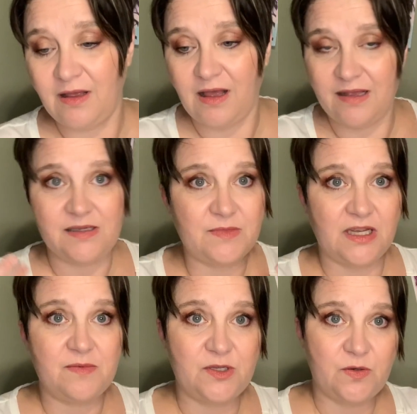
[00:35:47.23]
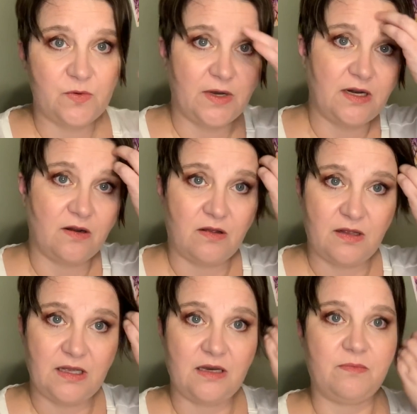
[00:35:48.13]
I sometimes use retinol
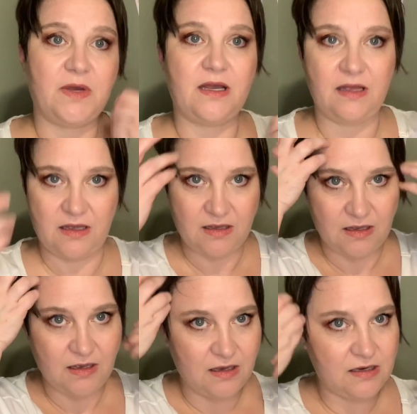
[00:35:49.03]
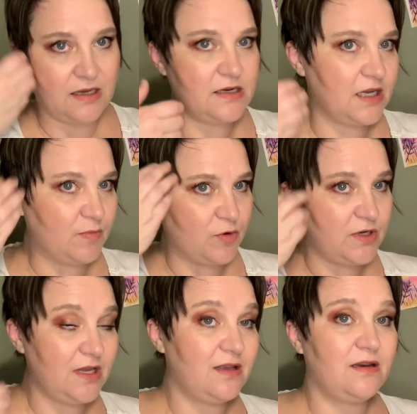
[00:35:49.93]
in my nighttime
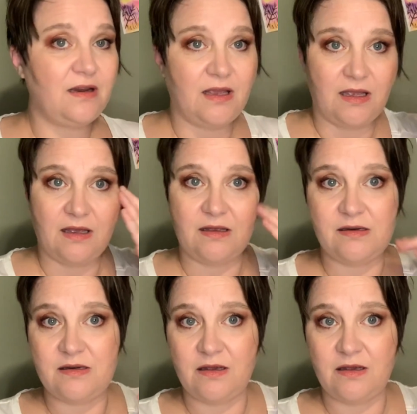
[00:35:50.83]
routine, and